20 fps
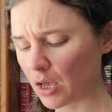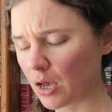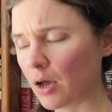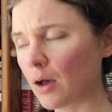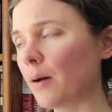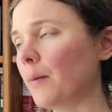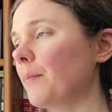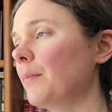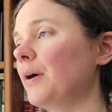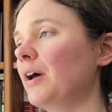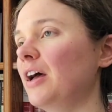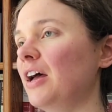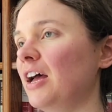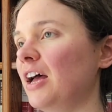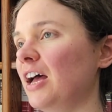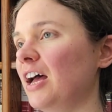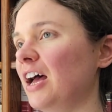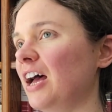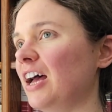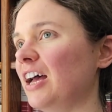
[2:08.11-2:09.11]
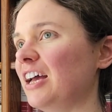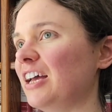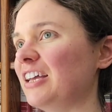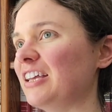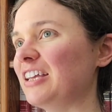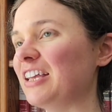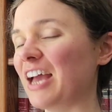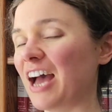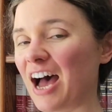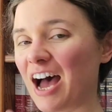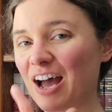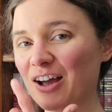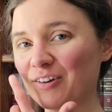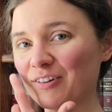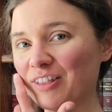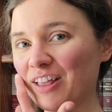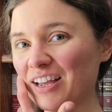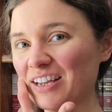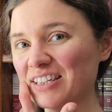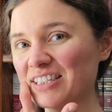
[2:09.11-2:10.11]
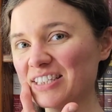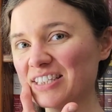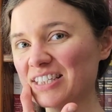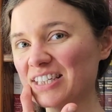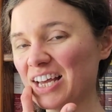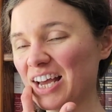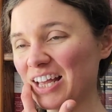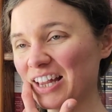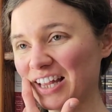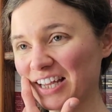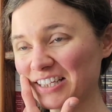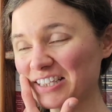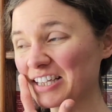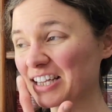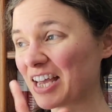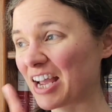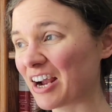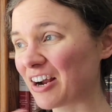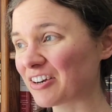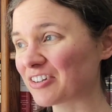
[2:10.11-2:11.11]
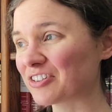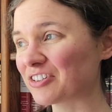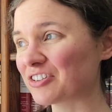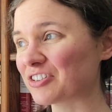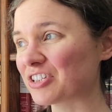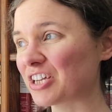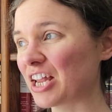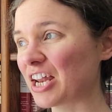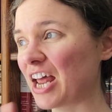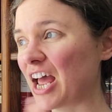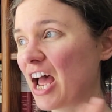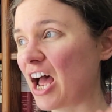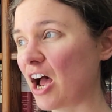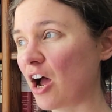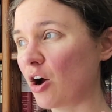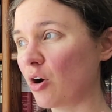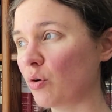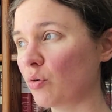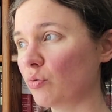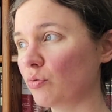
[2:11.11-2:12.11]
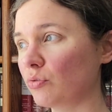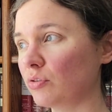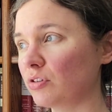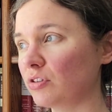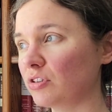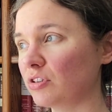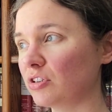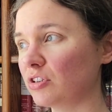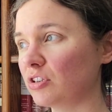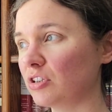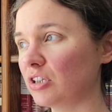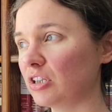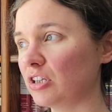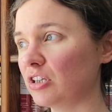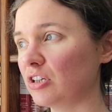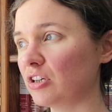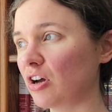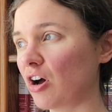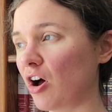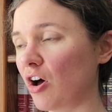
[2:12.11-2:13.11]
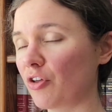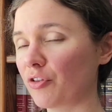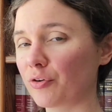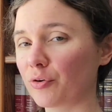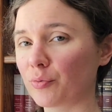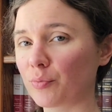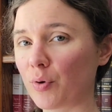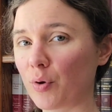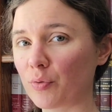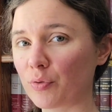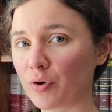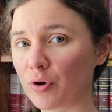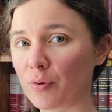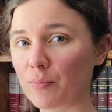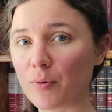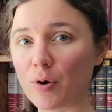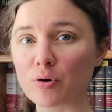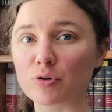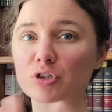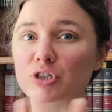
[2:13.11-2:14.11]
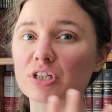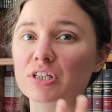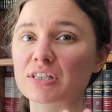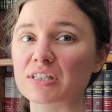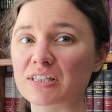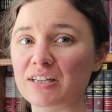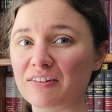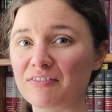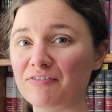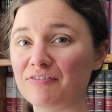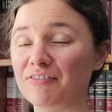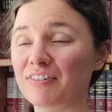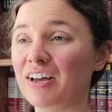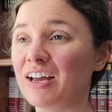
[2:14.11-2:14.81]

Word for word: Um, yeah, I liked I liked the characters and how the author wrote their emotions. They